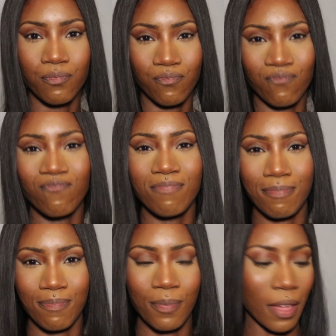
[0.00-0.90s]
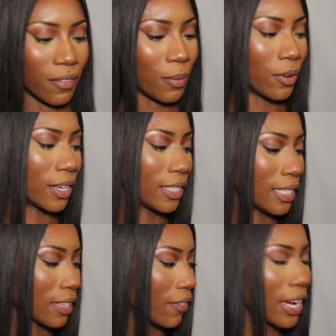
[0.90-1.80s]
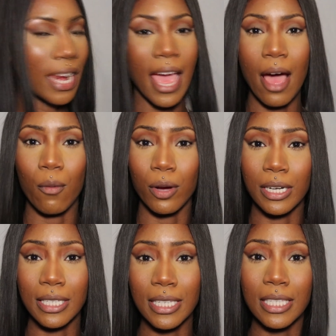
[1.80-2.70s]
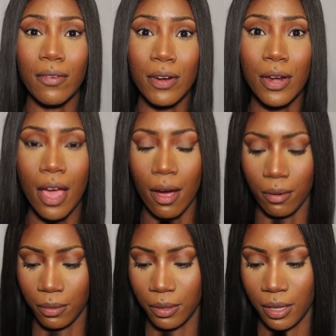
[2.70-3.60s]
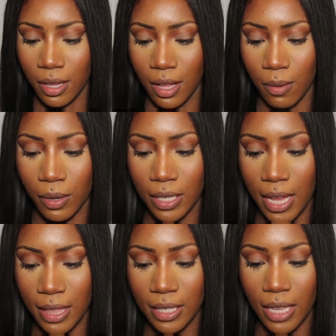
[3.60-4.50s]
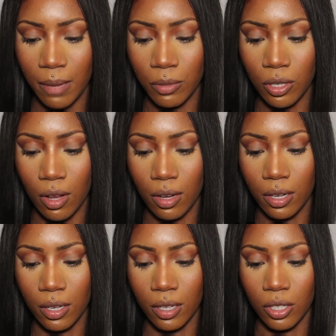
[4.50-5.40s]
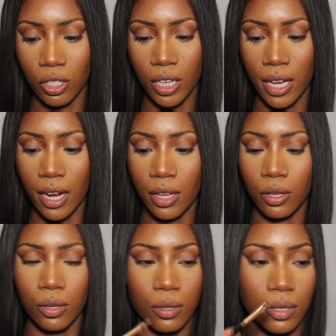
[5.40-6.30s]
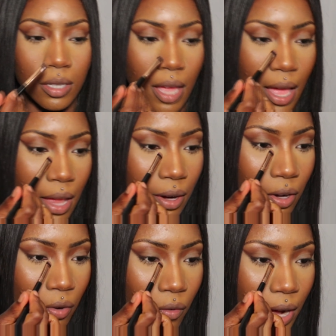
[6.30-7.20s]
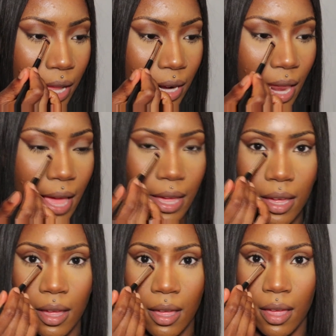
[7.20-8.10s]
I think we're going to see something now. We're going to see something now. I'm going to take the same dark shade I used and create like